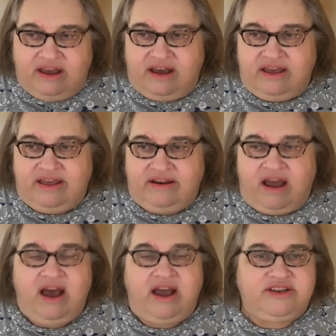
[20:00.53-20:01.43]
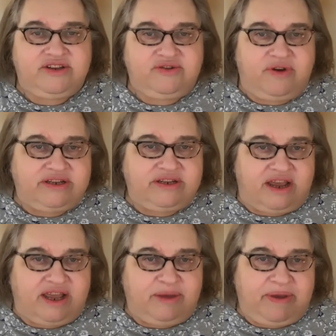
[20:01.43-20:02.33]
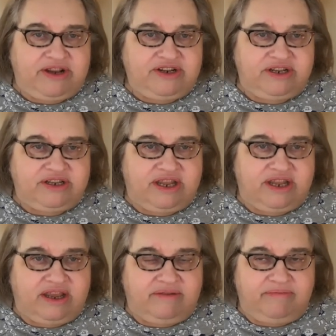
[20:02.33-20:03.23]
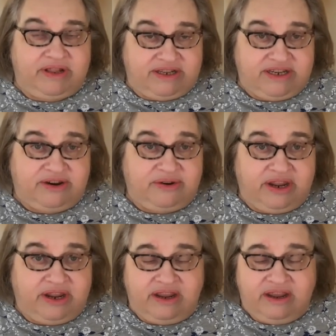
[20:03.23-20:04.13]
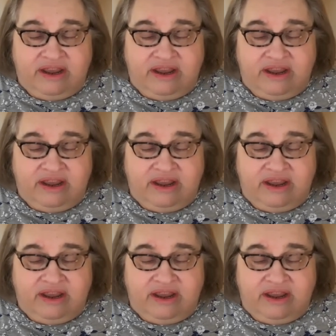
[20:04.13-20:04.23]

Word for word: uh, in high stress occupations like military,